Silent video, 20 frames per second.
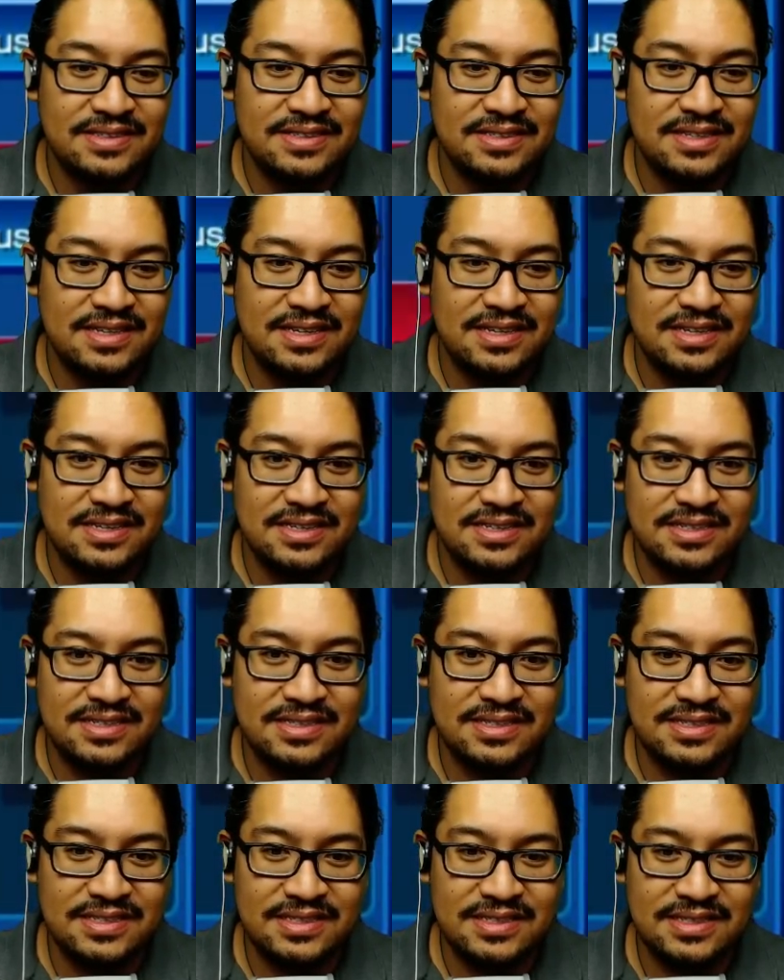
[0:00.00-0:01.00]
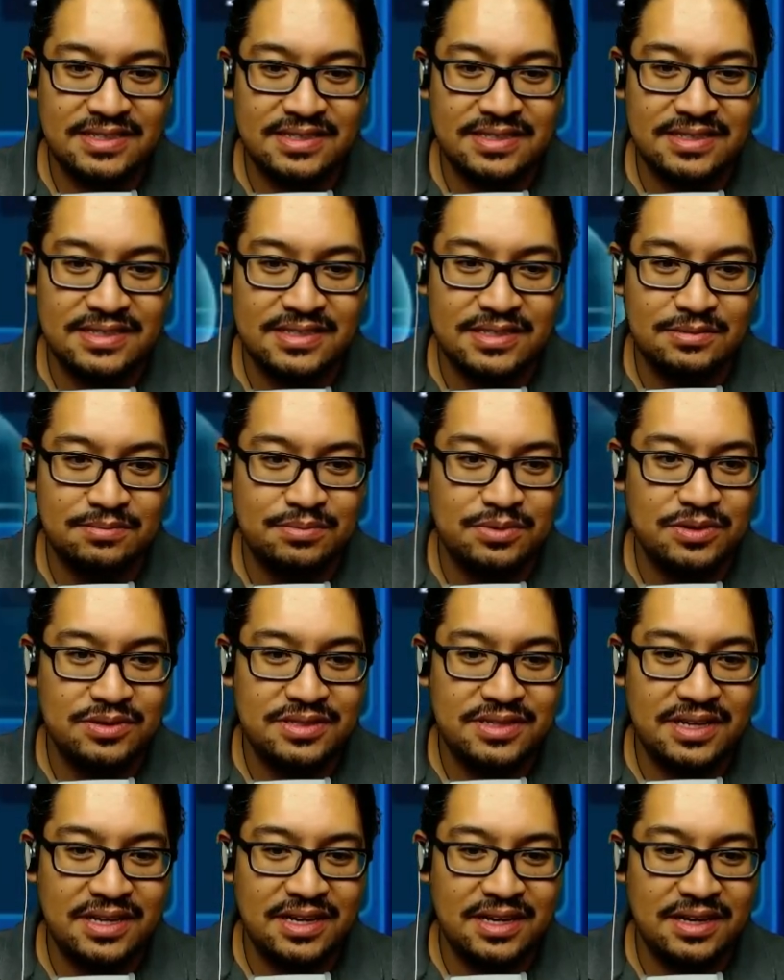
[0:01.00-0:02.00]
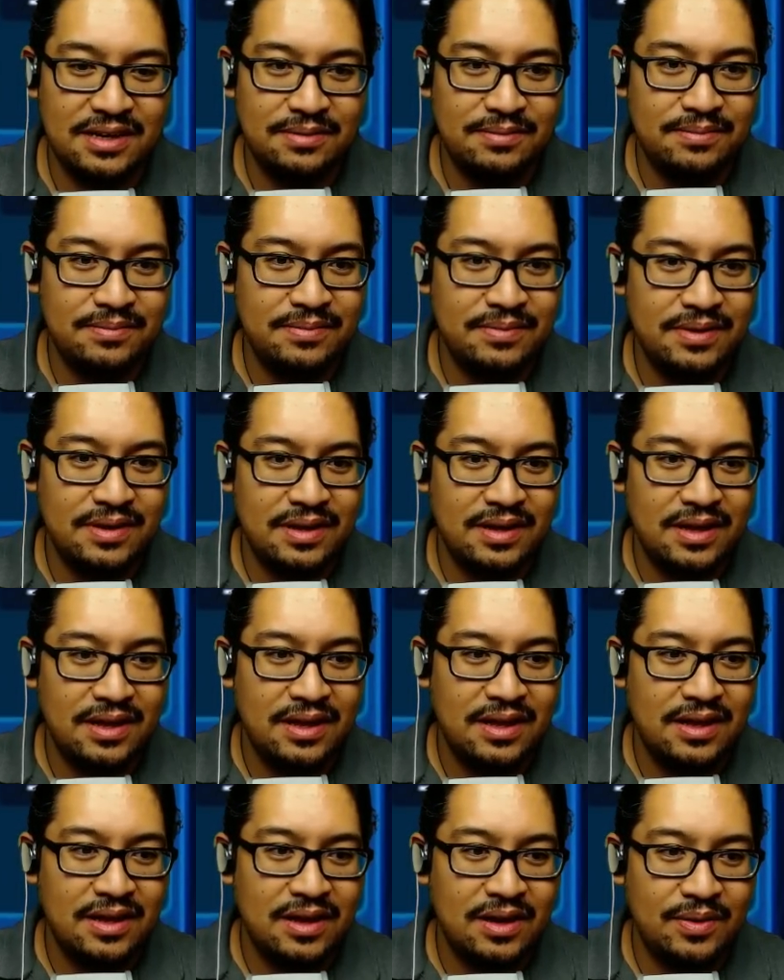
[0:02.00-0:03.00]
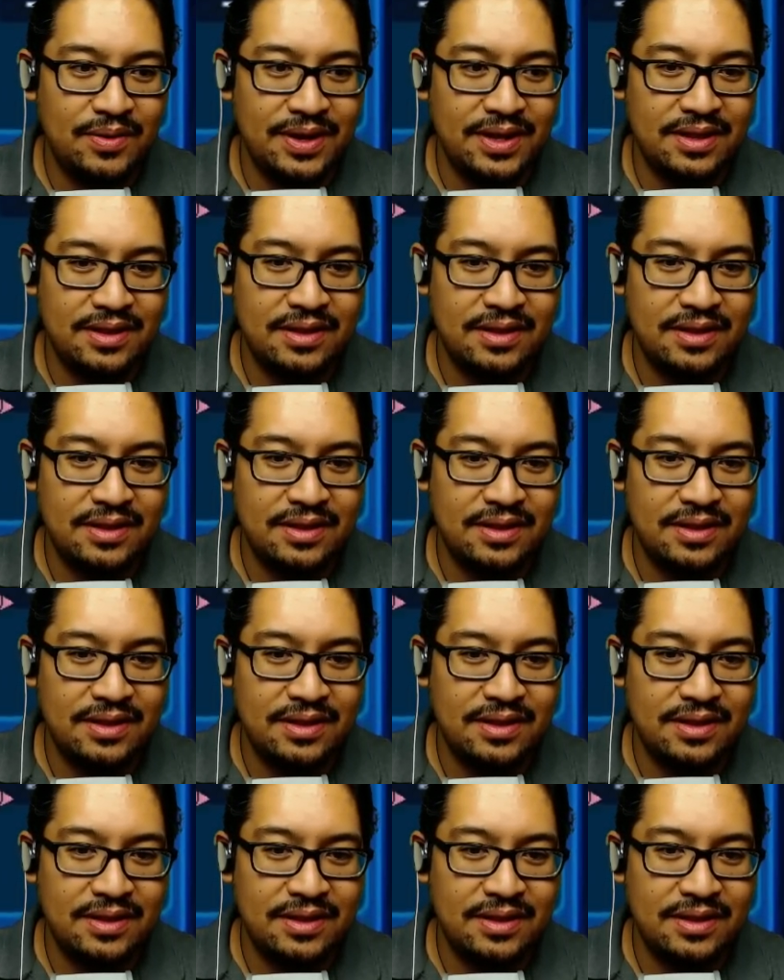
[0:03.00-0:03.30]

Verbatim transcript: uh, so boosting him. Oh, wait.